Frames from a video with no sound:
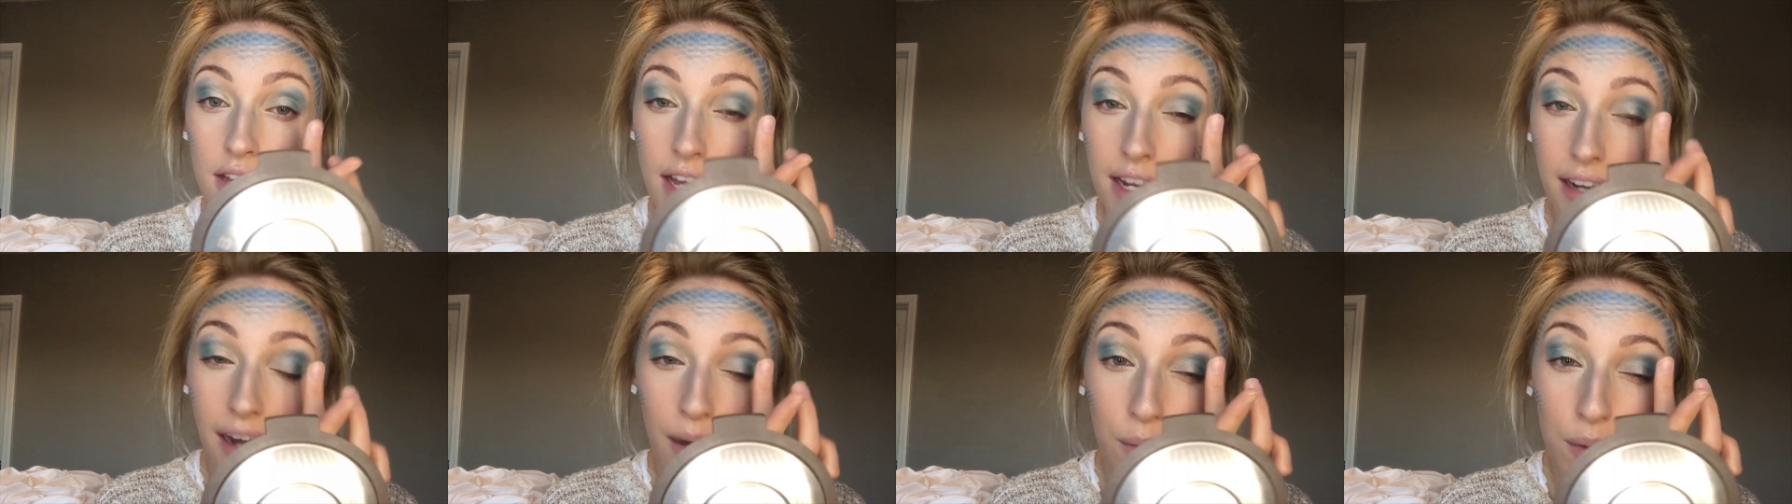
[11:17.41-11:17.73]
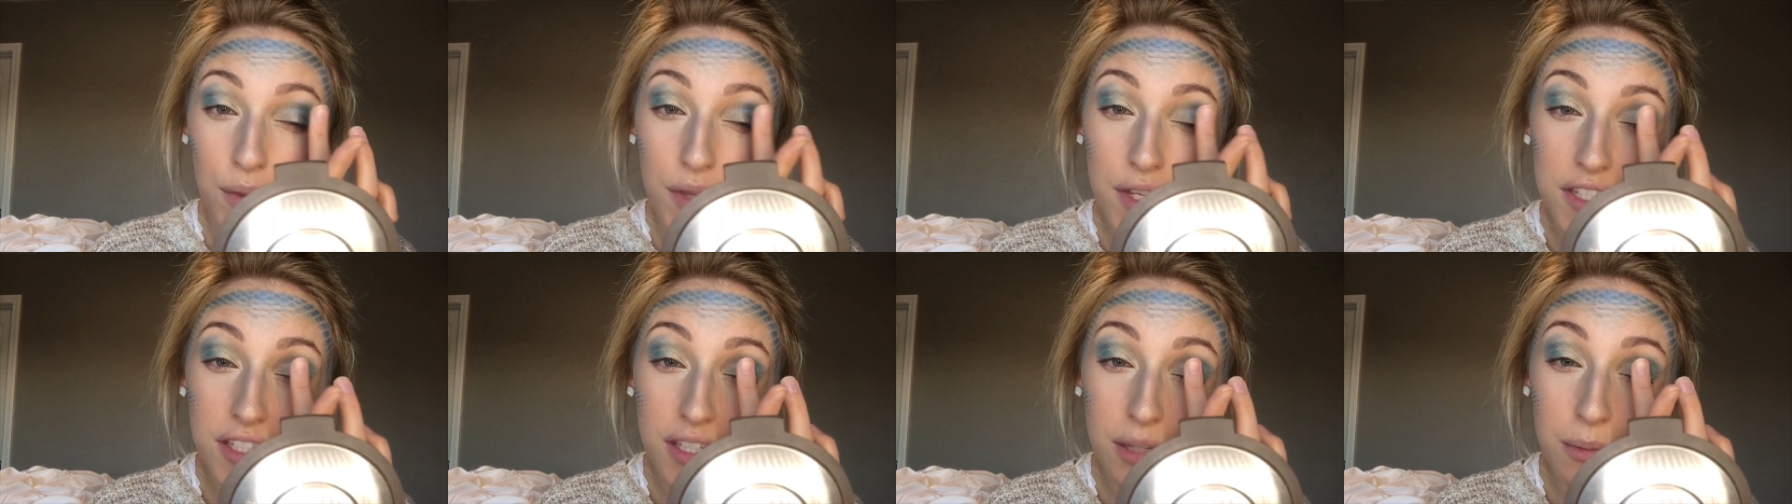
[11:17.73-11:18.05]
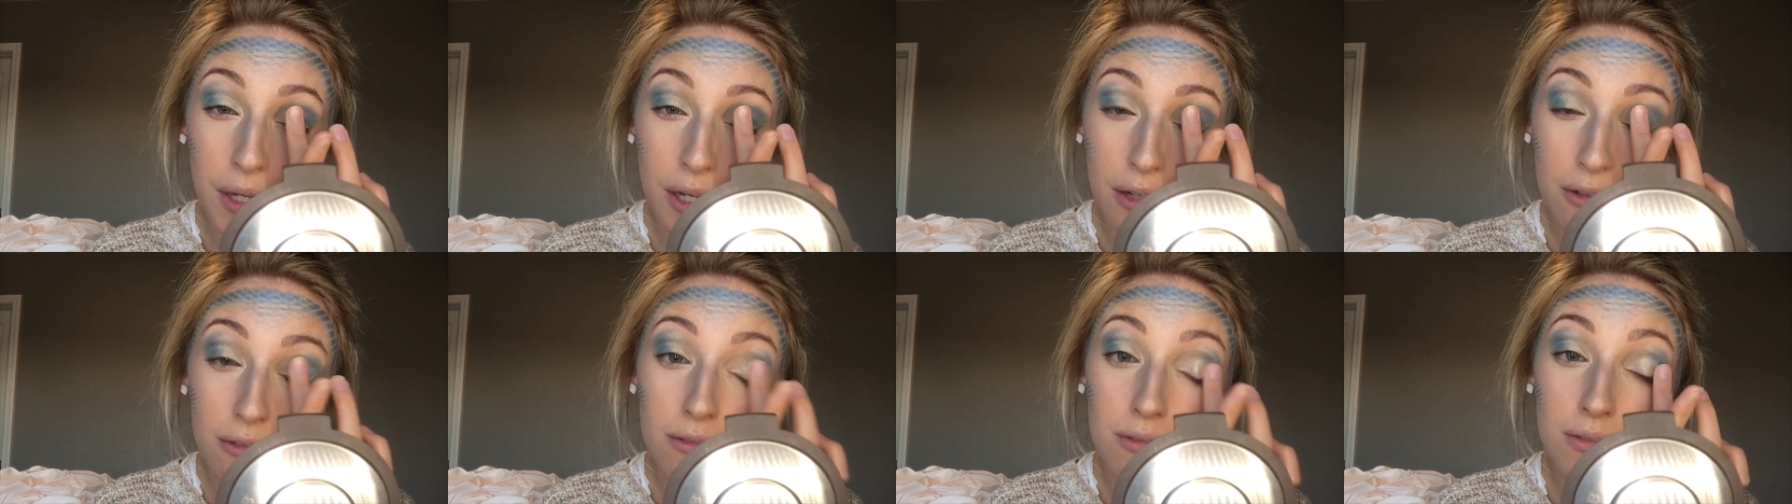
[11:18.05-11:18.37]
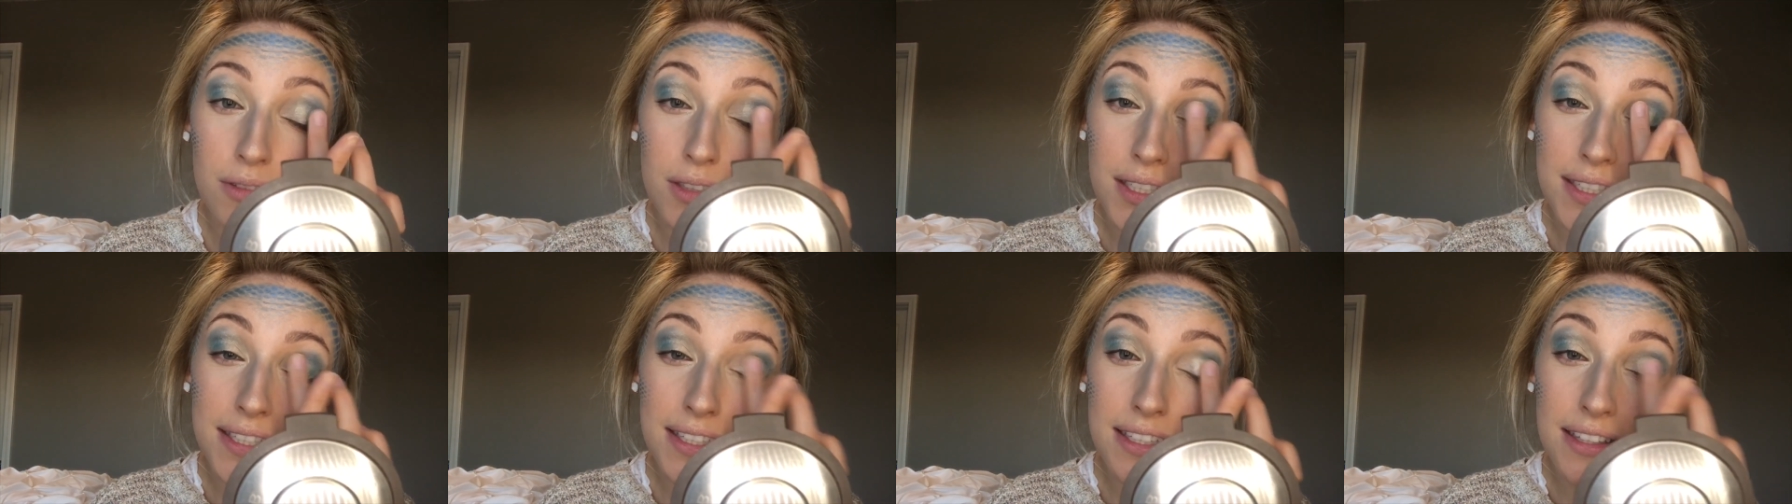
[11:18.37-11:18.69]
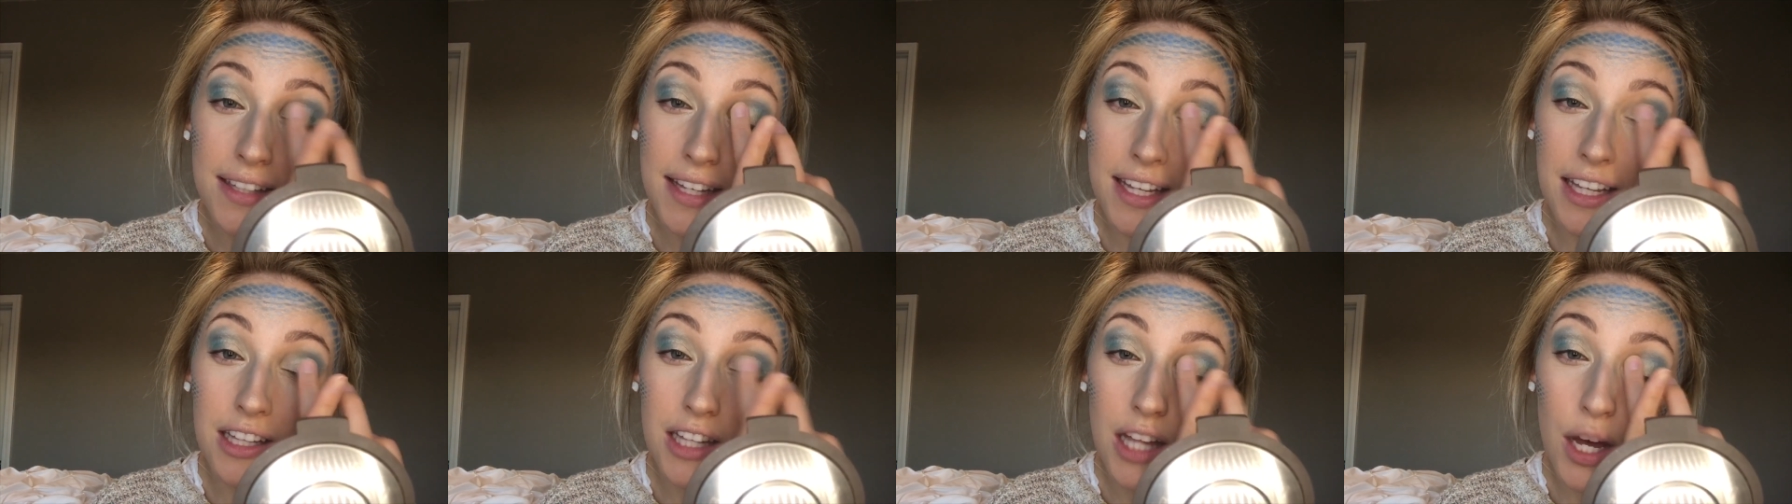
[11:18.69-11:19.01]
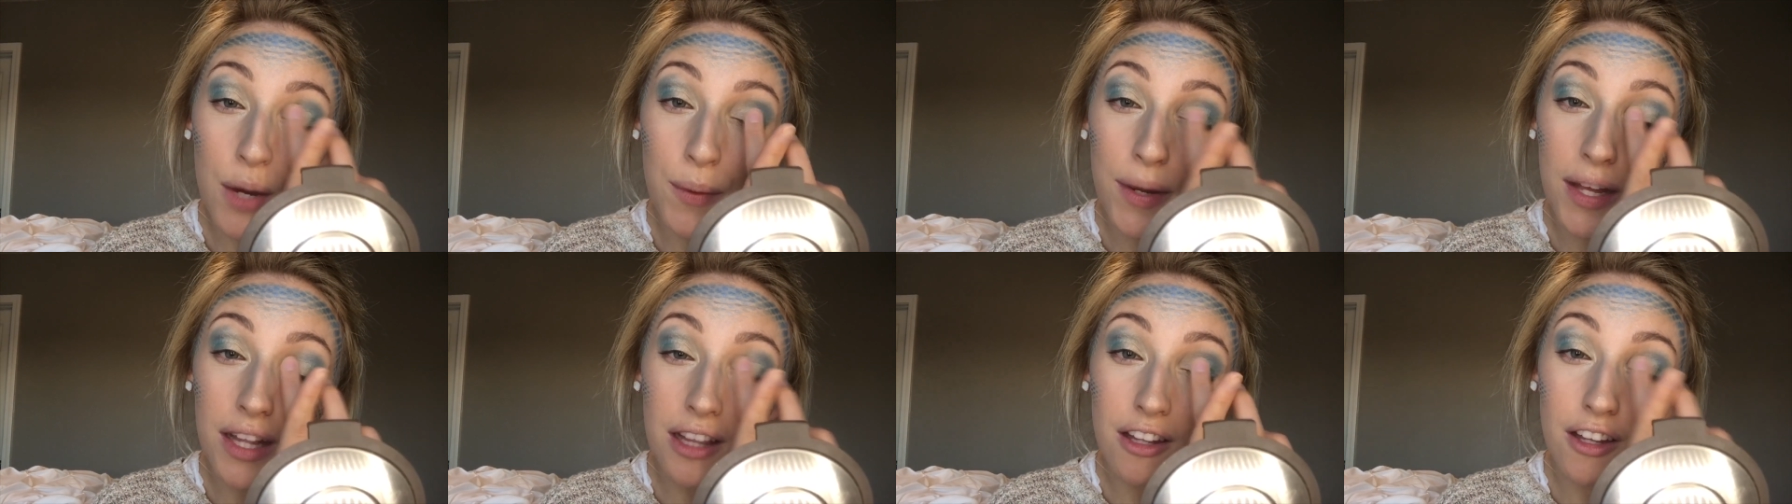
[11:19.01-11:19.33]
And I want this to be a really
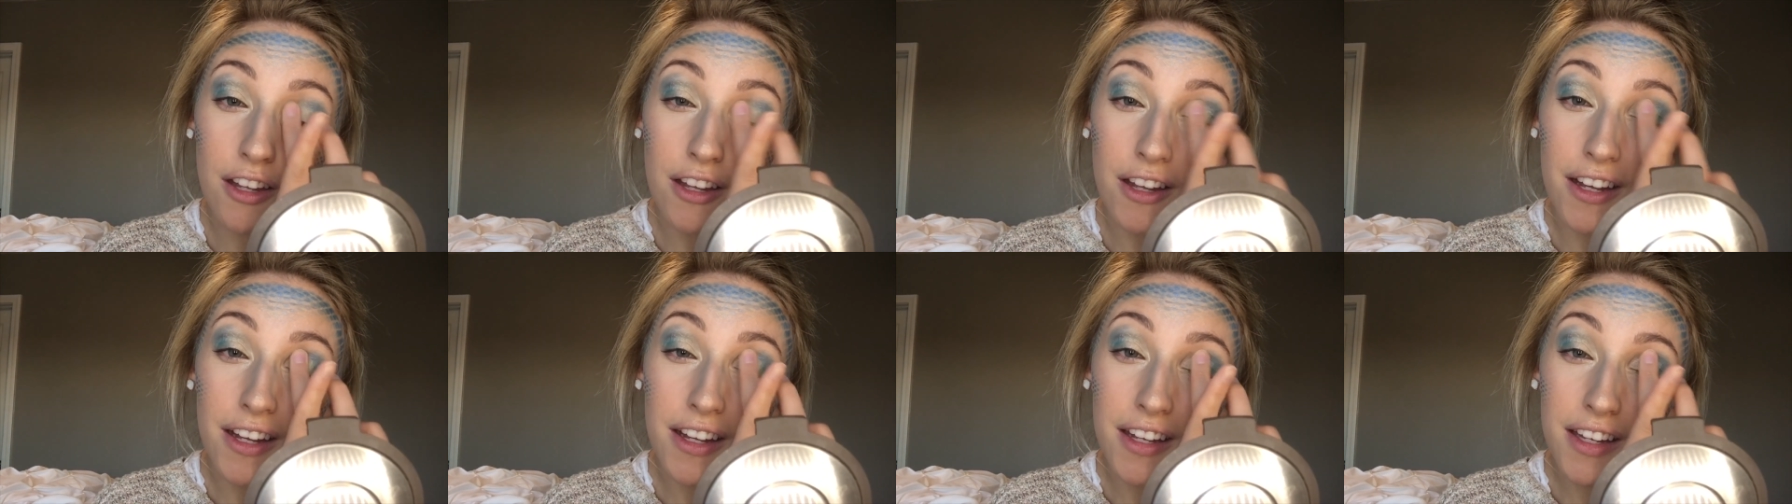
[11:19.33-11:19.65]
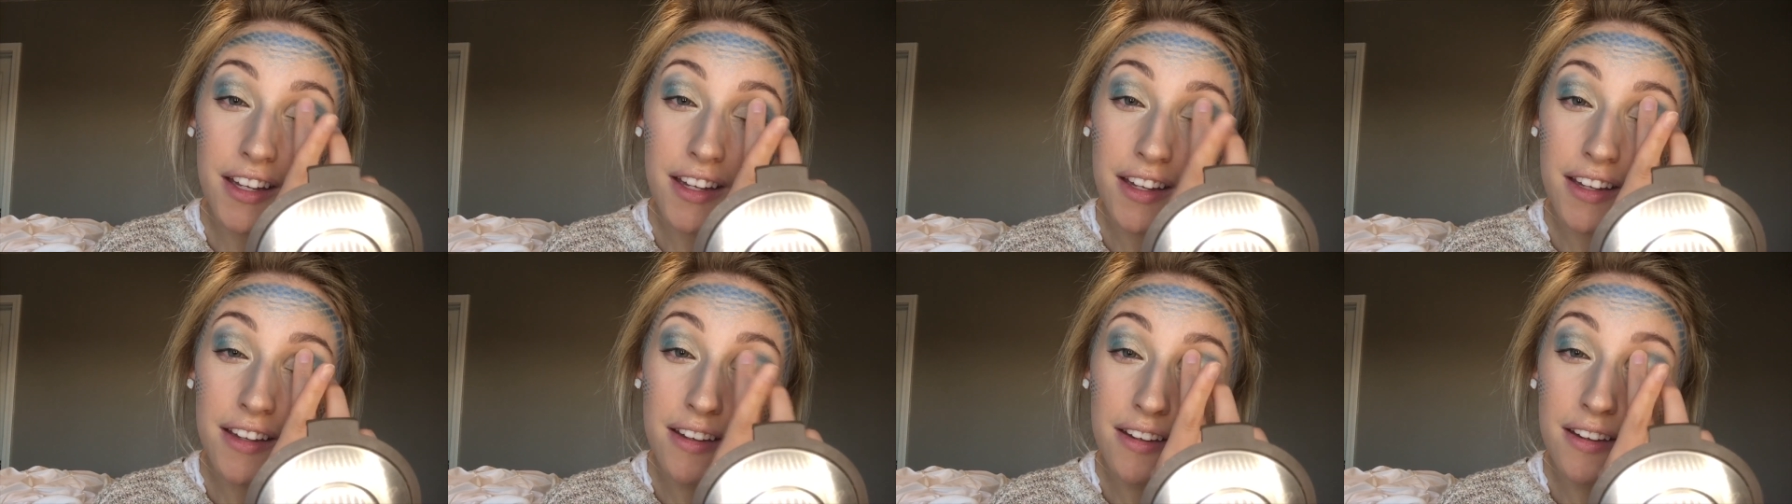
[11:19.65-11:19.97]
glowy look.